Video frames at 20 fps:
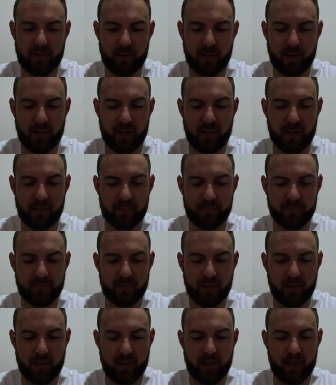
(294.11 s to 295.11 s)
Not
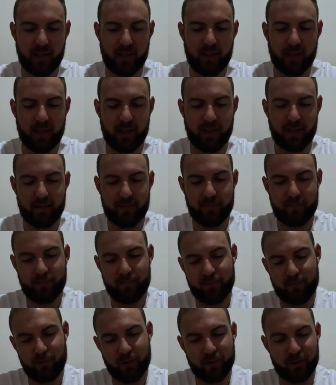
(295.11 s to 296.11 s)

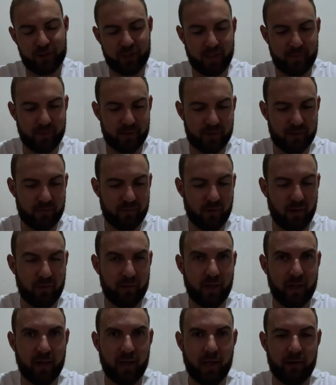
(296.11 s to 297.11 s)
the cheapest, right
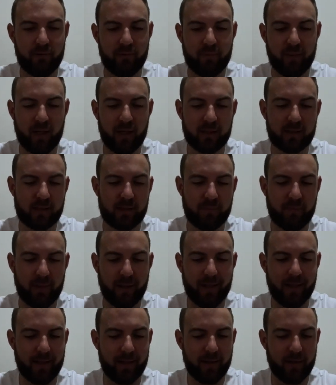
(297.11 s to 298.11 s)
around $100,
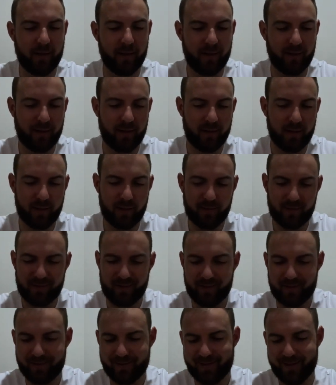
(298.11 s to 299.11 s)
but
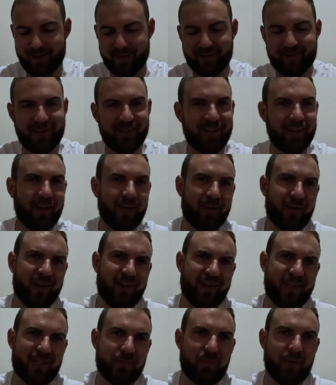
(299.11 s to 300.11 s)
you don't go
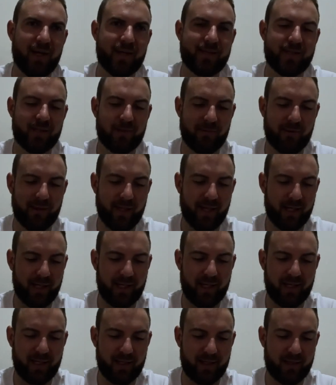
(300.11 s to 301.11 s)
to these places without
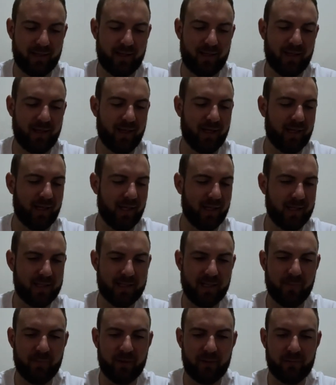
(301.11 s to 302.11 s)
getting
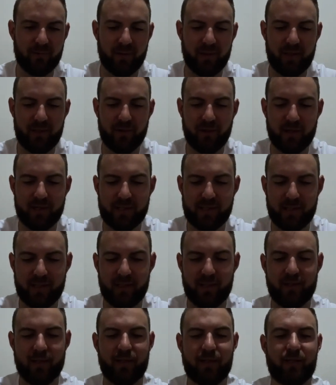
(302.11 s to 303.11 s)
something really nice that
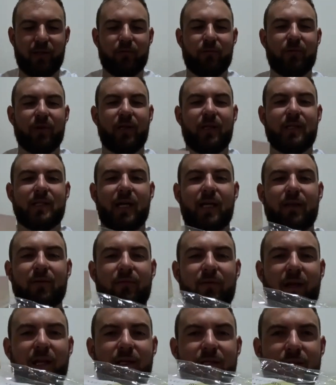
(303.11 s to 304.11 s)
you really take the
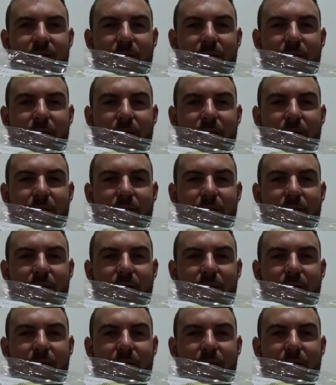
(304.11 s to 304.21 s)
fancy